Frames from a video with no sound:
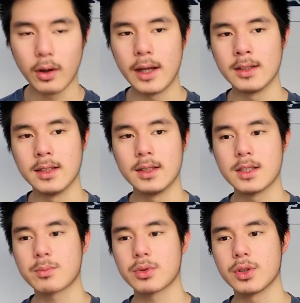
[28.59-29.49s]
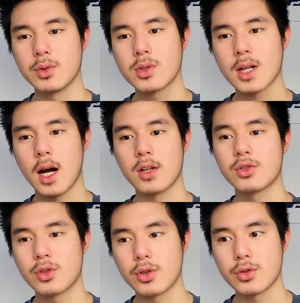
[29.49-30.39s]
and it is produced
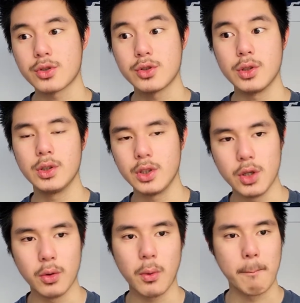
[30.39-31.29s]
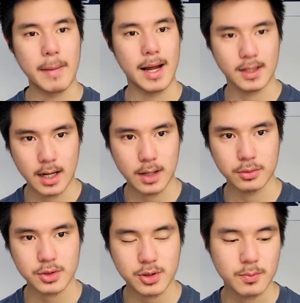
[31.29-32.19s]
under Studio
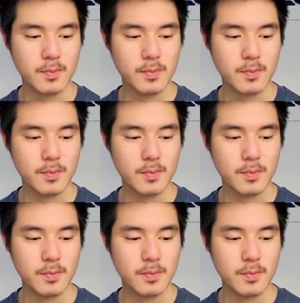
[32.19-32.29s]
Madhouse.